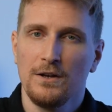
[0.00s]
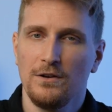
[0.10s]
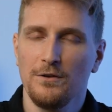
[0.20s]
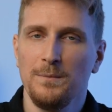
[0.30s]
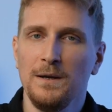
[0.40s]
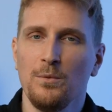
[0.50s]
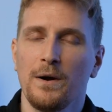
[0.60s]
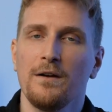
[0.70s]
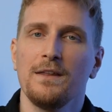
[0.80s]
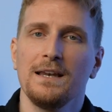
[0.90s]
Just be
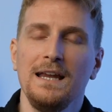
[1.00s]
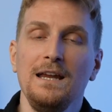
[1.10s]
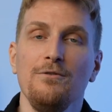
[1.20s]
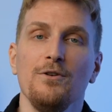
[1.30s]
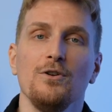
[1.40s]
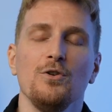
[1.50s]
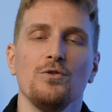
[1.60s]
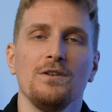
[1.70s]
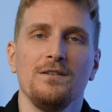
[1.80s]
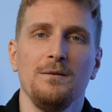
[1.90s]
aware that if you're
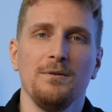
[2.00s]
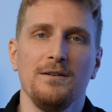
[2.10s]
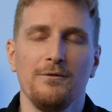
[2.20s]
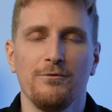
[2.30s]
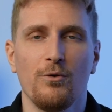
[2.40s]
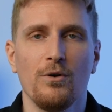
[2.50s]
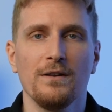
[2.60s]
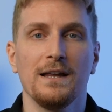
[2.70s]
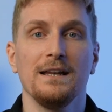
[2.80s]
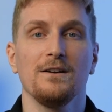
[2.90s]
using GPT 4,
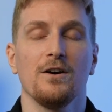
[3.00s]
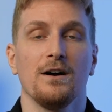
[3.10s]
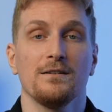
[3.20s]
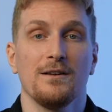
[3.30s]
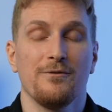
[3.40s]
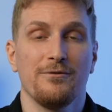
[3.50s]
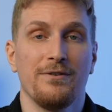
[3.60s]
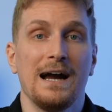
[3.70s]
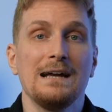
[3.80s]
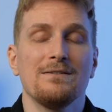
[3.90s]
then it costs
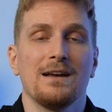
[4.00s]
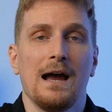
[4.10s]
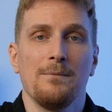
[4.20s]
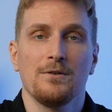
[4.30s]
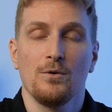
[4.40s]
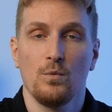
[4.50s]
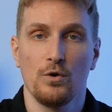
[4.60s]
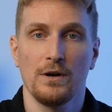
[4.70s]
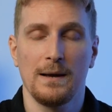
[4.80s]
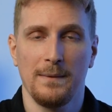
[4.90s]
5 times the
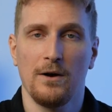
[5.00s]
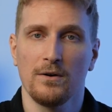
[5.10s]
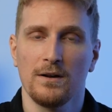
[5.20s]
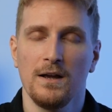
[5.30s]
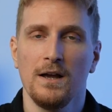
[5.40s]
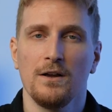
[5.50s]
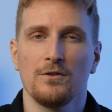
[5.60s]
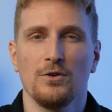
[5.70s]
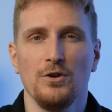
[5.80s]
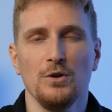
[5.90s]
word amount.
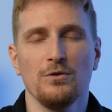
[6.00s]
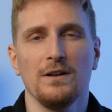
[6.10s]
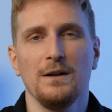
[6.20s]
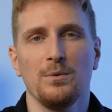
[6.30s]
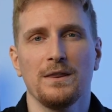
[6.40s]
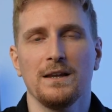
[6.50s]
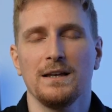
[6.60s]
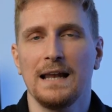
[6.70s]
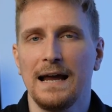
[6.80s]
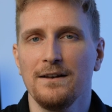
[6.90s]
So usually with the
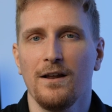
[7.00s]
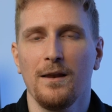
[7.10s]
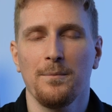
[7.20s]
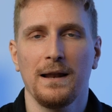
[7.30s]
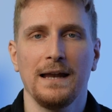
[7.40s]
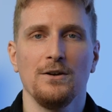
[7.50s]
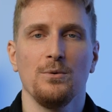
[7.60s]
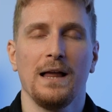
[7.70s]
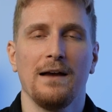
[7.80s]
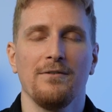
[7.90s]
$9 plan, you
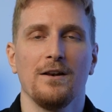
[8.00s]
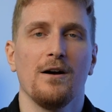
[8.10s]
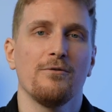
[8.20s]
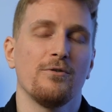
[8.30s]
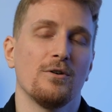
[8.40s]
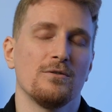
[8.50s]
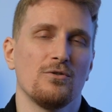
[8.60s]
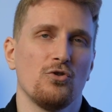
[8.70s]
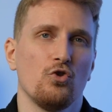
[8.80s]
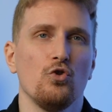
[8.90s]
will have enough for
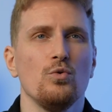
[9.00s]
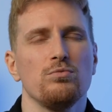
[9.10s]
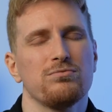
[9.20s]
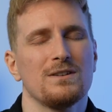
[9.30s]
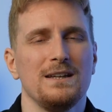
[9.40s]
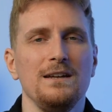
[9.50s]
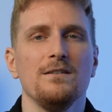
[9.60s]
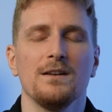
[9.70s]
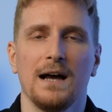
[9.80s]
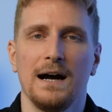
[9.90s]
2
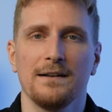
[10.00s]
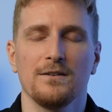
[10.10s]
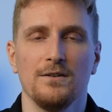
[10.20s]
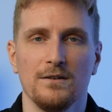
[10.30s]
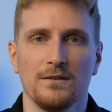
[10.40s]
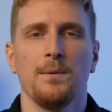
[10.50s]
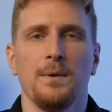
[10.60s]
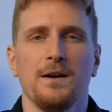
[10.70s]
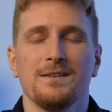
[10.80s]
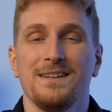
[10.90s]
decent articles,
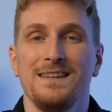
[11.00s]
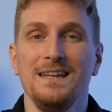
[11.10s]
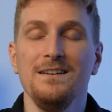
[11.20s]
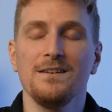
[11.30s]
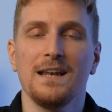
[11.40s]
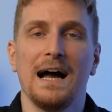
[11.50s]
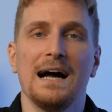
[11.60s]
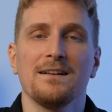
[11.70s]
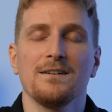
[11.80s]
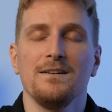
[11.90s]
because a decent
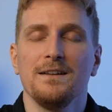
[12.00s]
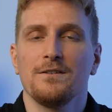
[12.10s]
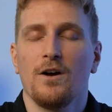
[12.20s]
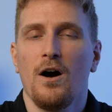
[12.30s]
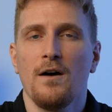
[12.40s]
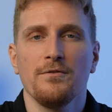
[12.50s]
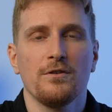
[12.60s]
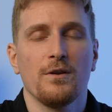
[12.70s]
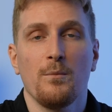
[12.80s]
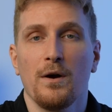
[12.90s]
article is often
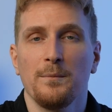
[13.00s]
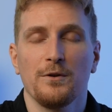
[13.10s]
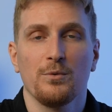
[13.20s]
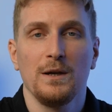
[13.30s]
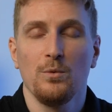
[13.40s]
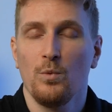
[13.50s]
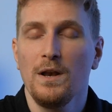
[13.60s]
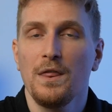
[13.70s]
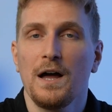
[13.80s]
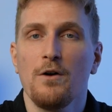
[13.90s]
somewhere between
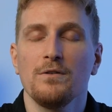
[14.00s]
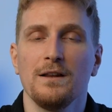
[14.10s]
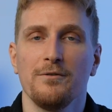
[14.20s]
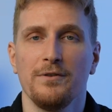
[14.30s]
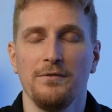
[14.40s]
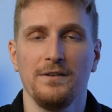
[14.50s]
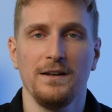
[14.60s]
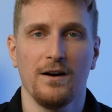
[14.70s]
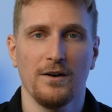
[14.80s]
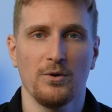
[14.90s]
1,000 and
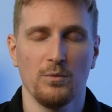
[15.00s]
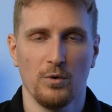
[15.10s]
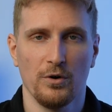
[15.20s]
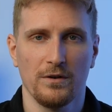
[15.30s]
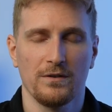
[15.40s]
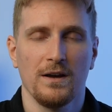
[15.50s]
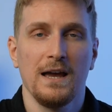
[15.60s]
1,500 words.